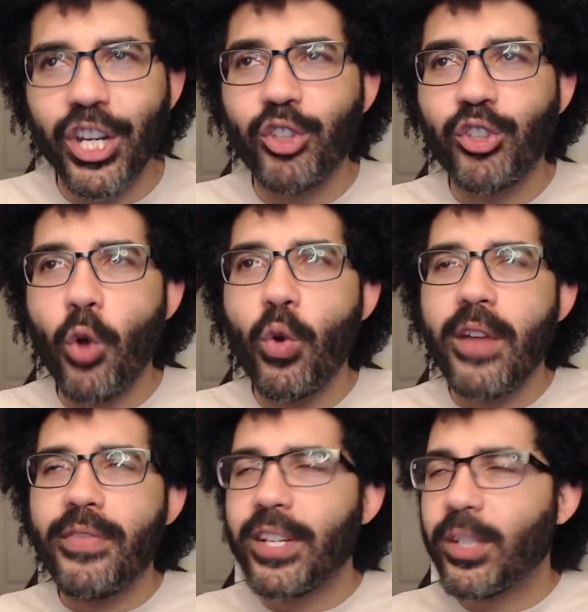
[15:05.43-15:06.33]
And so
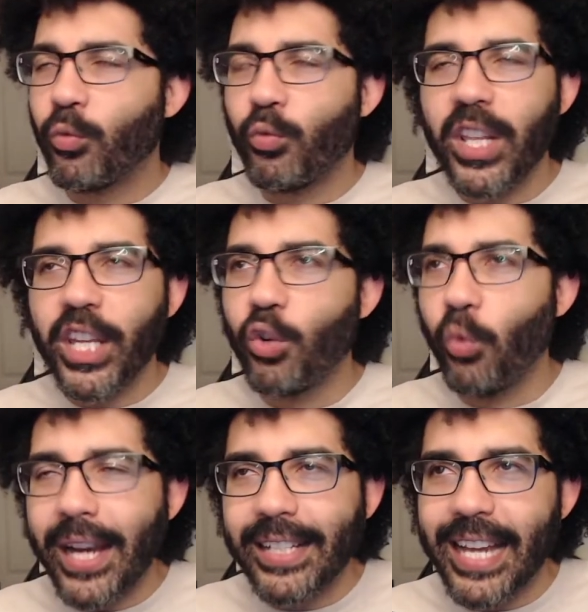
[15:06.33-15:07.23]
there's a really
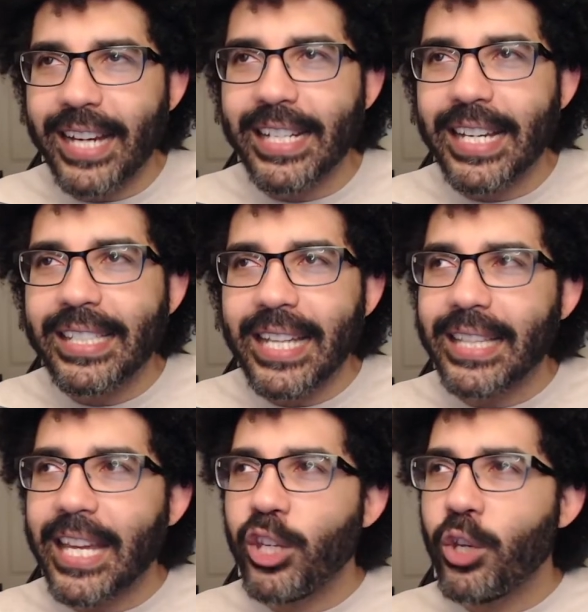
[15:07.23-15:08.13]
great techniques that
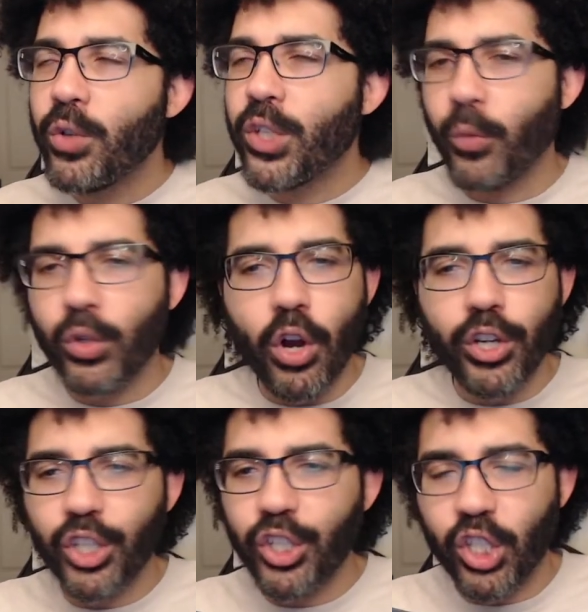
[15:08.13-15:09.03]
they use in
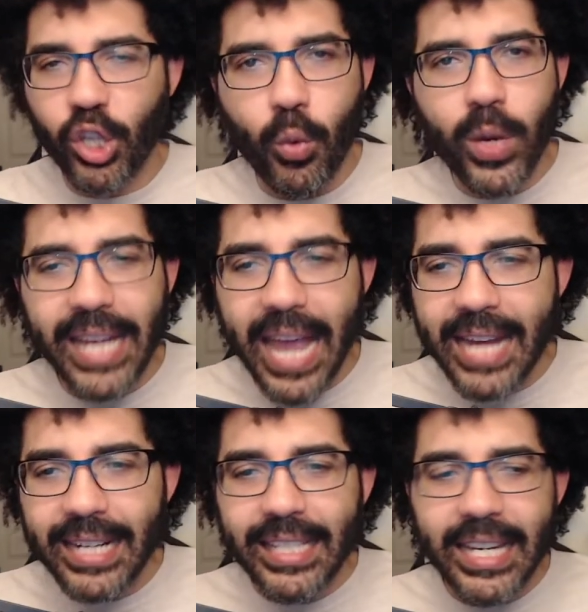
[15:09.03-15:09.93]
regards to just quick
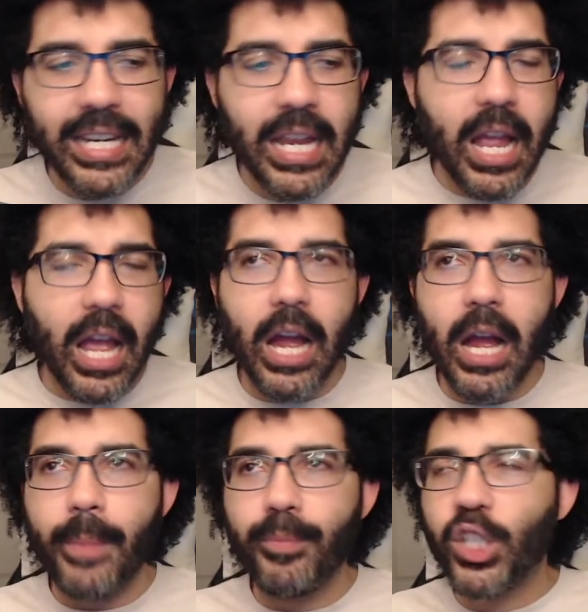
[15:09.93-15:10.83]
editing,
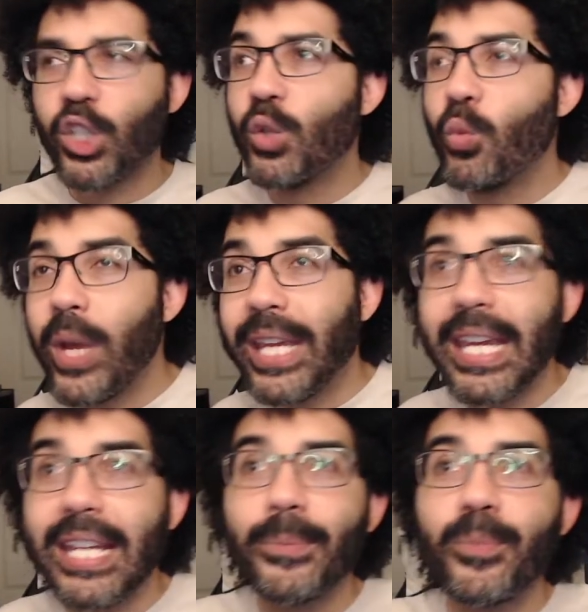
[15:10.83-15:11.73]

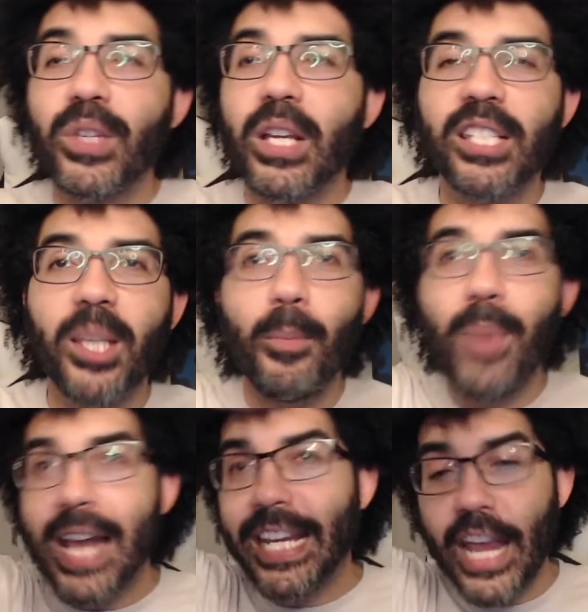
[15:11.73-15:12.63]
swinging
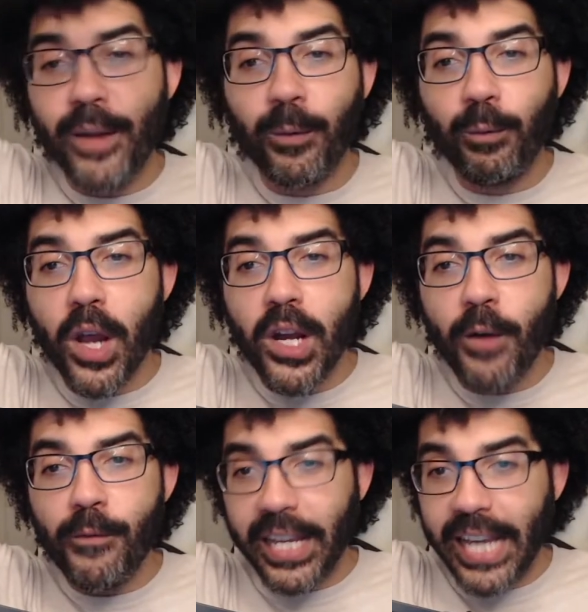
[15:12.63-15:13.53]
somebody in front
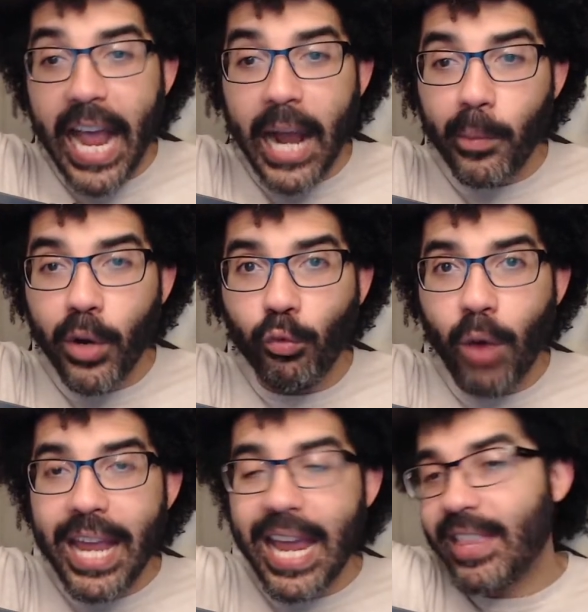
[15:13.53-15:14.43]
of the camera,
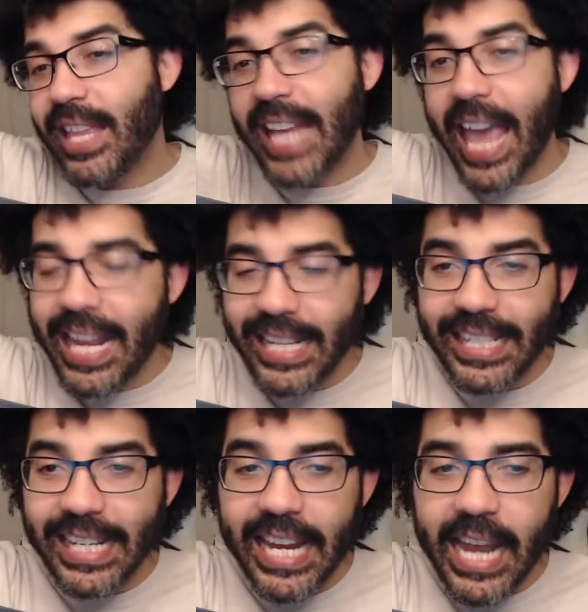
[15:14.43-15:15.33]
right, and then
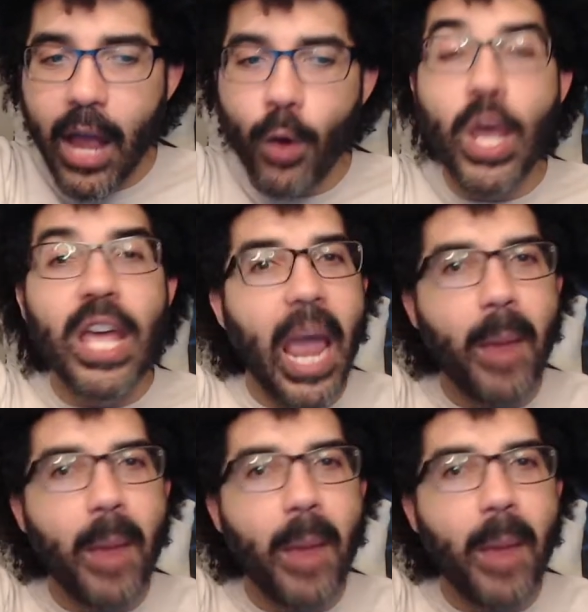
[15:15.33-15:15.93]
editing it out and